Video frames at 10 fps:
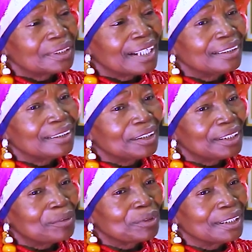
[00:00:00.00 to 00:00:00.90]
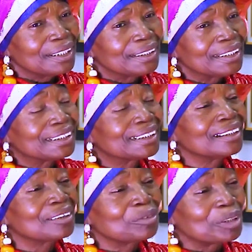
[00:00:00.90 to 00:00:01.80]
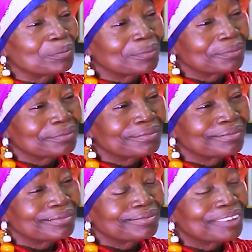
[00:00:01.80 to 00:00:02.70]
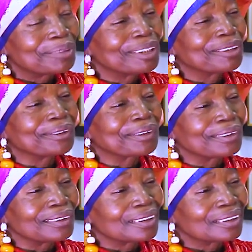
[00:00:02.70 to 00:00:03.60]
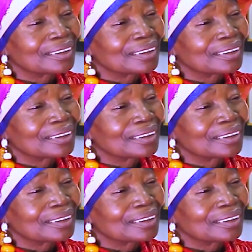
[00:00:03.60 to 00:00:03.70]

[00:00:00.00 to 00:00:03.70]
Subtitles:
Then the other one is the silkworm from the cocoon.